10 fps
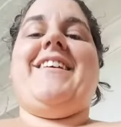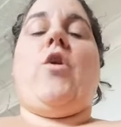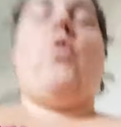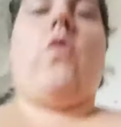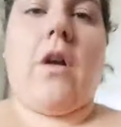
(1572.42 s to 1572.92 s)

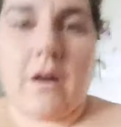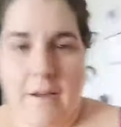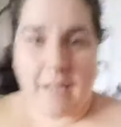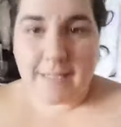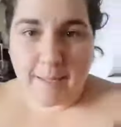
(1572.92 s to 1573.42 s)
Or,
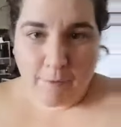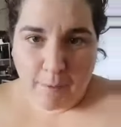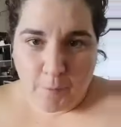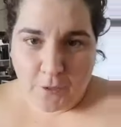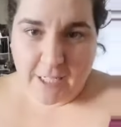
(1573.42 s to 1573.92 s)
as somebody
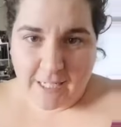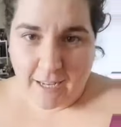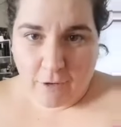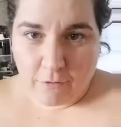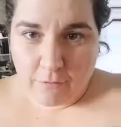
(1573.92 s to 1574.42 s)
pointed
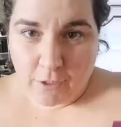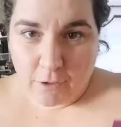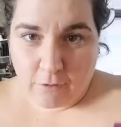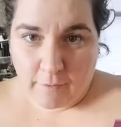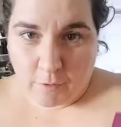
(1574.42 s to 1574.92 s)
out,
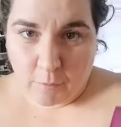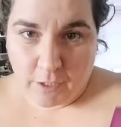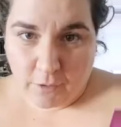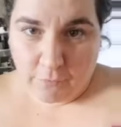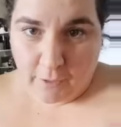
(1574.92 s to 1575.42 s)
your lover when
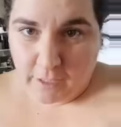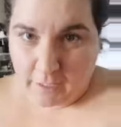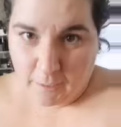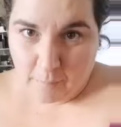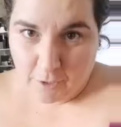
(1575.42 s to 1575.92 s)
you're fucking
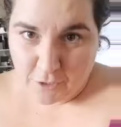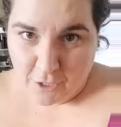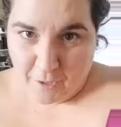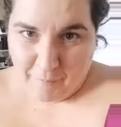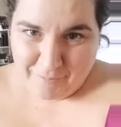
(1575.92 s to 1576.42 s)
him on
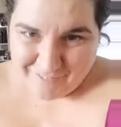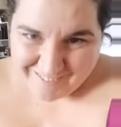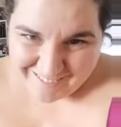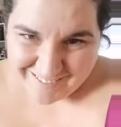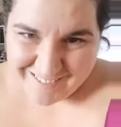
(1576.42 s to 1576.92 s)
top.
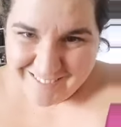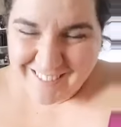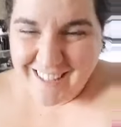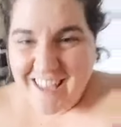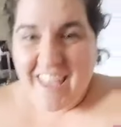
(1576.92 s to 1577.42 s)

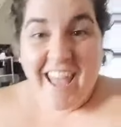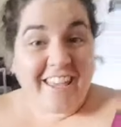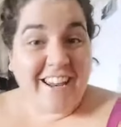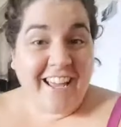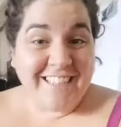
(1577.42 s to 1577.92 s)

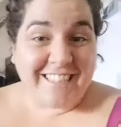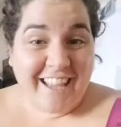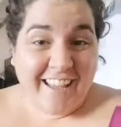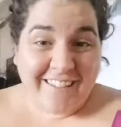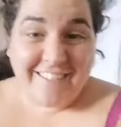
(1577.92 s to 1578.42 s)
And I
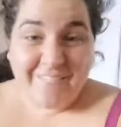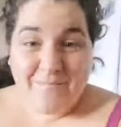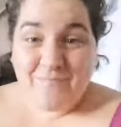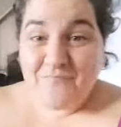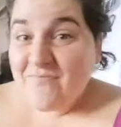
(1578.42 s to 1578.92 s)
said,
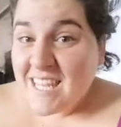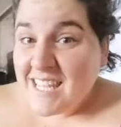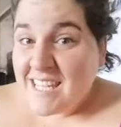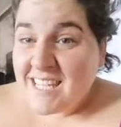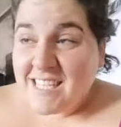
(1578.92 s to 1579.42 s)

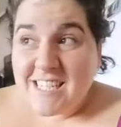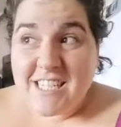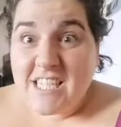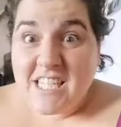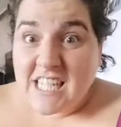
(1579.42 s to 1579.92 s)

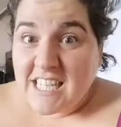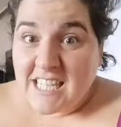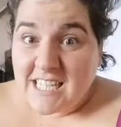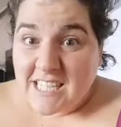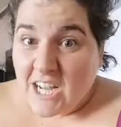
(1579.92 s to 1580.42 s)
did he
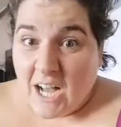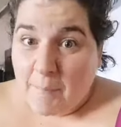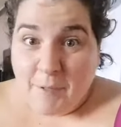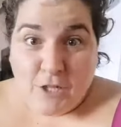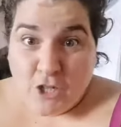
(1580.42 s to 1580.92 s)

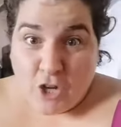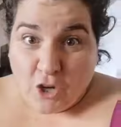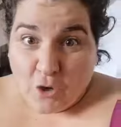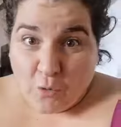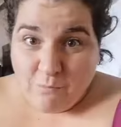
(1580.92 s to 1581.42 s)
stop?
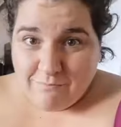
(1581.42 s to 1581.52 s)
No.